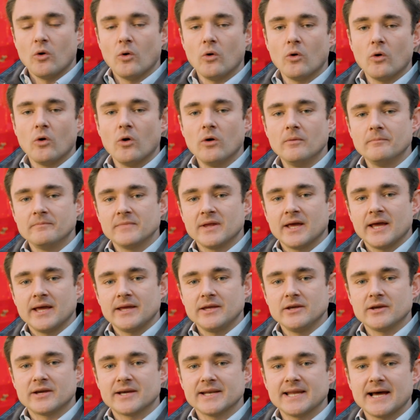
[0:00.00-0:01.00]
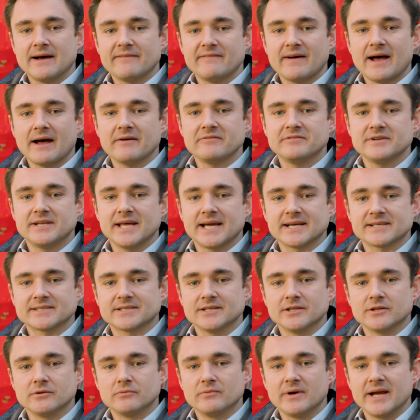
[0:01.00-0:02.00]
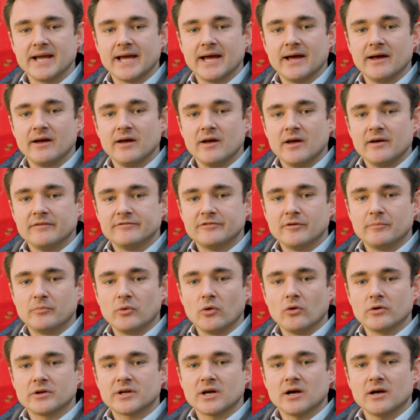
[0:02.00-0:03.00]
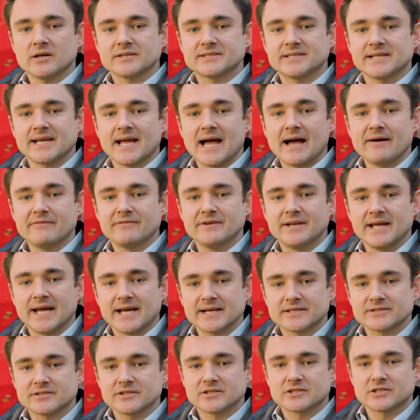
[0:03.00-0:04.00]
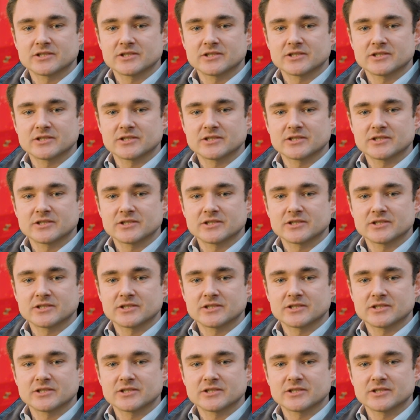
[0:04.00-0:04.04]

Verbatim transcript: or you could have Avadex at the rear for broadcasting Avadex,